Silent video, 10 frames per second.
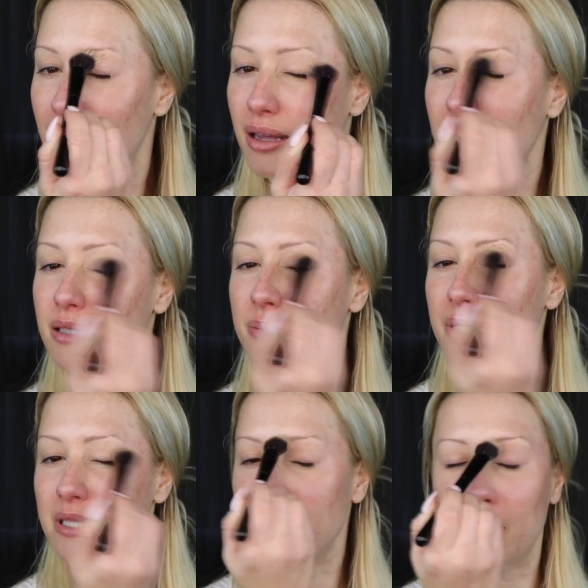I like to
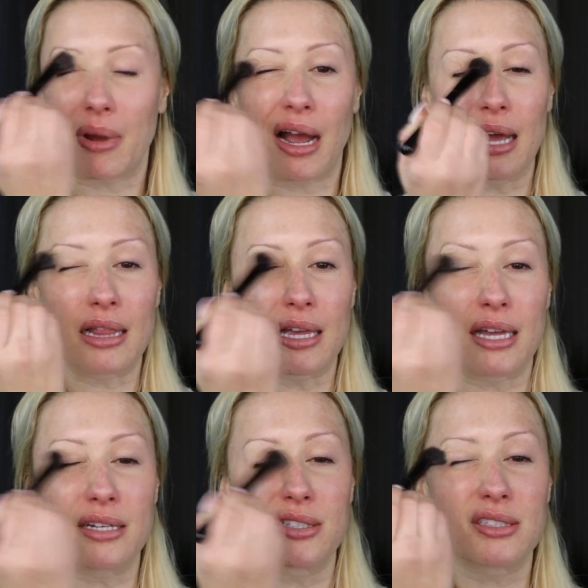put some on my
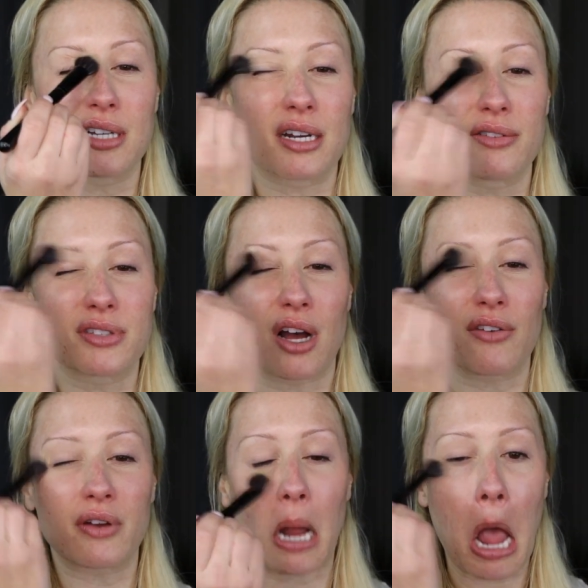eyelid just to kind of
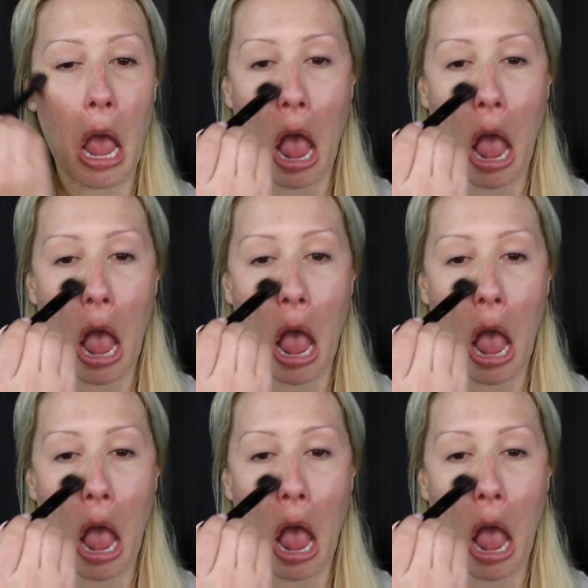soften it.